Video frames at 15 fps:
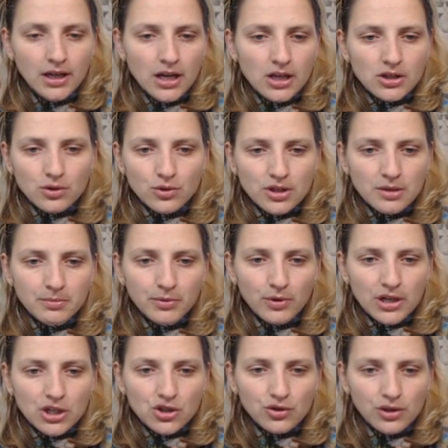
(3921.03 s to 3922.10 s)
So simple
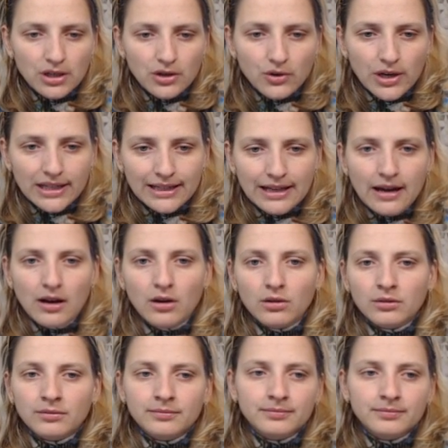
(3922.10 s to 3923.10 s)
h3 right now.